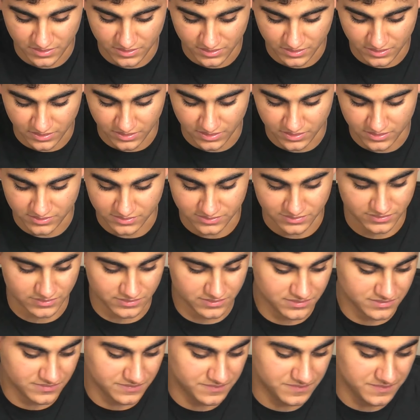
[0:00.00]
What's up
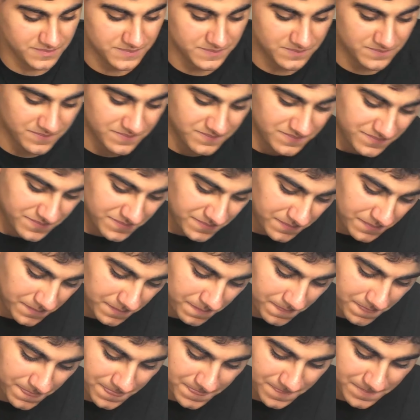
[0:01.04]
YouTube, I'm here, and today I'm
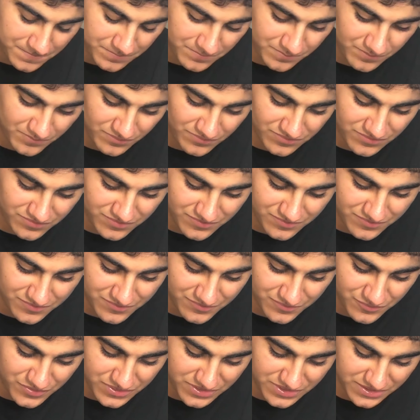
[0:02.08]
reviewing the August
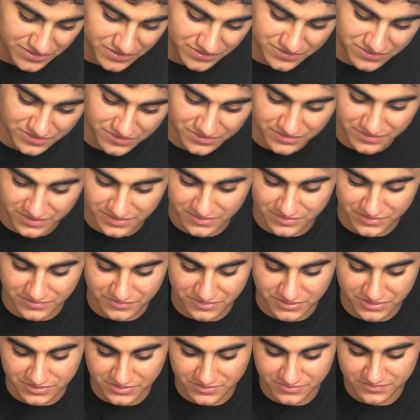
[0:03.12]

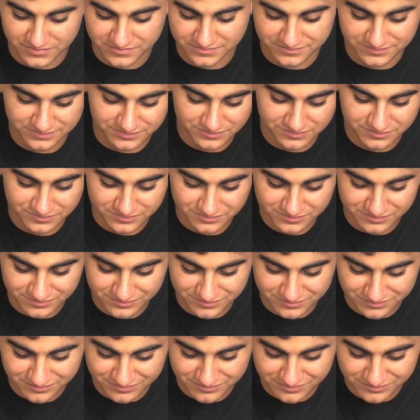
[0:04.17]
EP650. Now these are
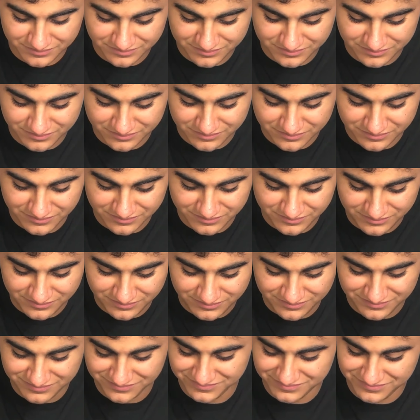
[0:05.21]
pretty good headphones,
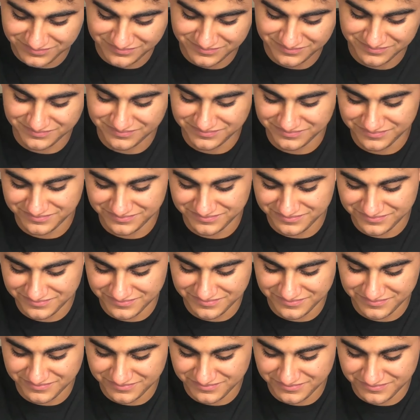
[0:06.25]
under
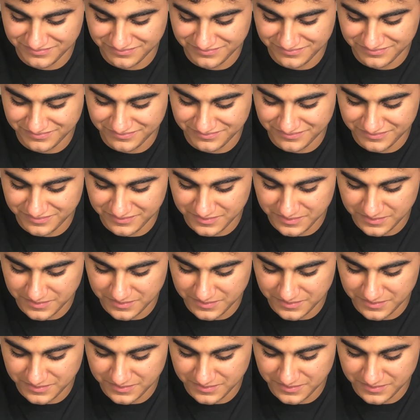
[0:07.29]
$55 Canadian.